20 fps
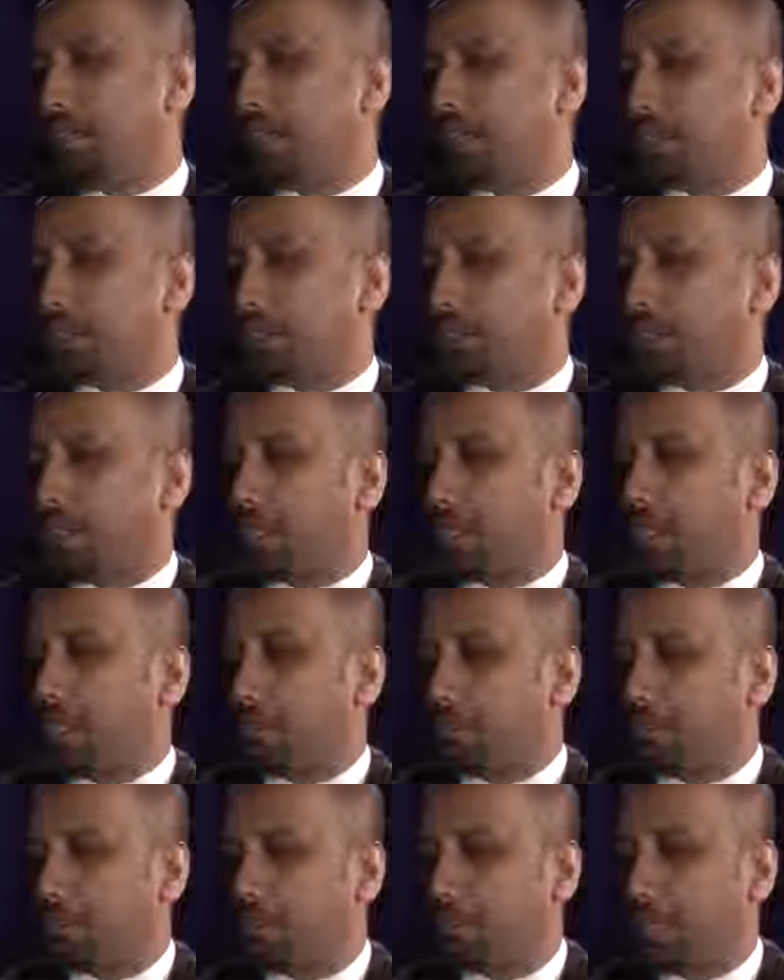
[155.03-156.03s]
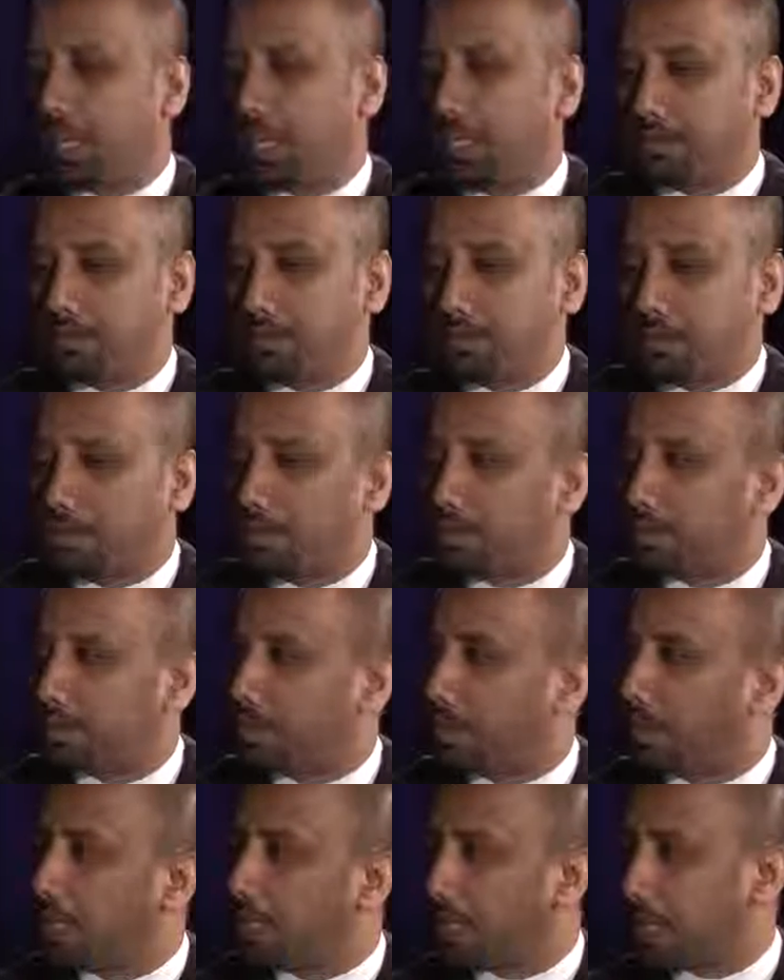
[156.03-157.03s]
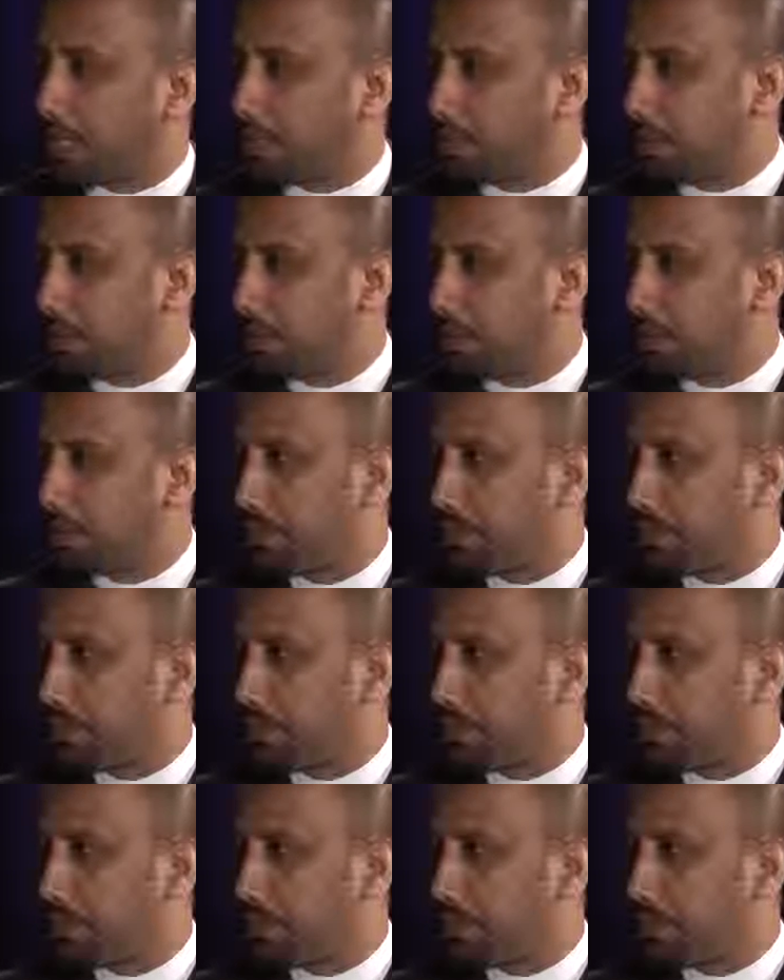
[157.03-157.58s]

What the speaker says: We want to talk a little bit about SpaceX.